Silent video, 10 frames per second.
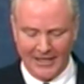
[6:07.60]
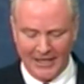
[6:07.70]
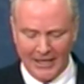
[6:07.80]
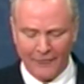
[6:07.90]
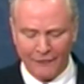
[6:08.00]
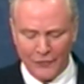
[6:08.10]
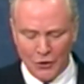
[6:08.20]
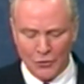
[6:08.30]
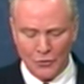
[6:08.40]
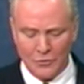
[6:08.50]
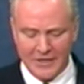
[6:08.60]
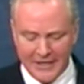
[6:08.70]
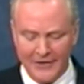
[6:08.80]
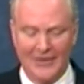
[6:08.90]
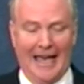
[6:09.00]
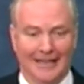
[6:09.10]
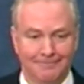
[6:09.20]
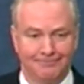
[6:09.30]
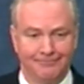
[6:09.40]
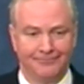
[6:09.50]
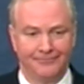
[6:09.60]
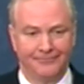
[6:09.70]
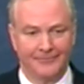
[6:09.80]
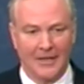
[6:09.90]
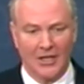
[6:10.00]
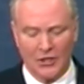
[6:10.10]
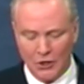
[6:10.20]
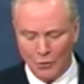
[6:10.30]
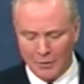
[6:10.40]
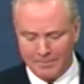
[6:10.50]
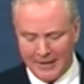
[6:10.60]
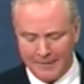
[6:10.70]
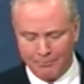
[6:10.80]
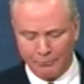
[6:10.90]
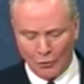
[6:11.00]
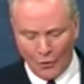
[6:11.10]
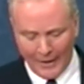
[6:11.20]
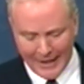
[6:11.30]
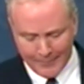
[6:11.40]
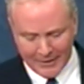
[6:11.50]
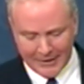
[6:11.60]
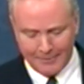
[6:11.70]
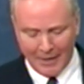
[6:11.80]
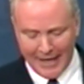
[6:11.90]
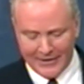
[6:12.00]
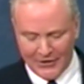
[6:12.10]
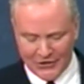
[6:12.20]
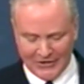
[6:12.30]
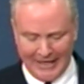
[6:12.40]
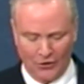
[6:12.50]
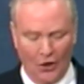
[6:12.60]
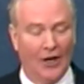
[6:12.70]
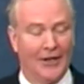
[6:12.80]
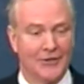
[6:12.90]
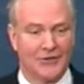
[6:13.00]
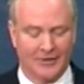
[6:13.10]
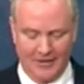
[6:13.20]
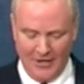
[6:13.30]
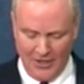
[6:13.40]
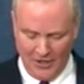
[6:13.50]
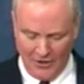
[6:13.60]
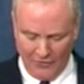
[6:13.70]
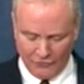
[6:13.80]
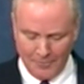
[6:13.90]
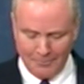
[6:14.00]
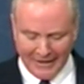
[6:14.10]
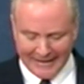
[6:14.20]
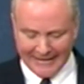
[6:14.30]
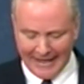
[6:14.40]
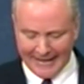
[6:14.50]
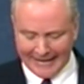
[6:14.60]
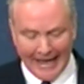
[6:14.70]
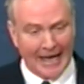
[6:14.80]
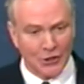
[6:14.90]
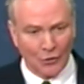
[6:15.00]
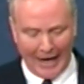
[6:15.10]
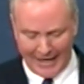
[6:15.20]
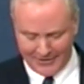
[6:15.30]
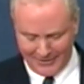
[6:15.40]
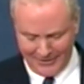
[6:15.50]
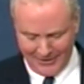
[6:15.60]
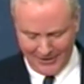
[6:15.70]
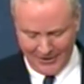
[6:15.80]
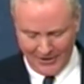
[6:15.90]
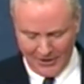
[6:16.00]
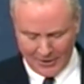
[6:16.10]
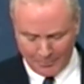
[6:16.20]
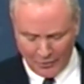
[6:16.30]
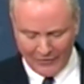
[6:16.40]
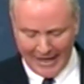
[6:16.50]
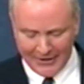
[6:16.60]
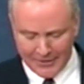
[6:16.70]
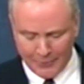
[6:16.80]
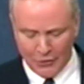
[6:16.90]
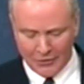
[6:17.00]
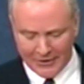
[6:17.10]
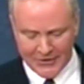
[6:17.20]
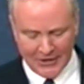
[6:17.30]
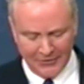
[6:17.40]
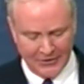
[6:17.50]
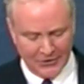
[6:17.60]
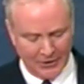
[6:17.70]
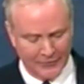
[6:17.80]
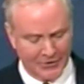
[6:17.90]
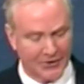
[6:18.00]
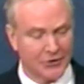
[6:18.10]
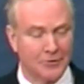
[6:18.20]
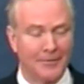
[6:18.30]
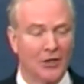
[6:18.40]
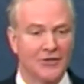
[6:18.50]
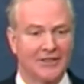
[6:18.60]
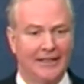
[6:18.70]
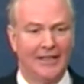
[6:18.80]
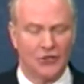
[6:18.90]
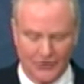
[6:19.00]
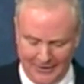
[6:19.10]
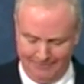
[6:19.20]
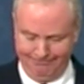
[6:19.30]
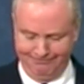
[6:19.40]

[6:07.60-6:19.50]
If you did that, you would be prohibited by these state laws from bidding on a contract to provide computer consulting services to a Maryland state agency.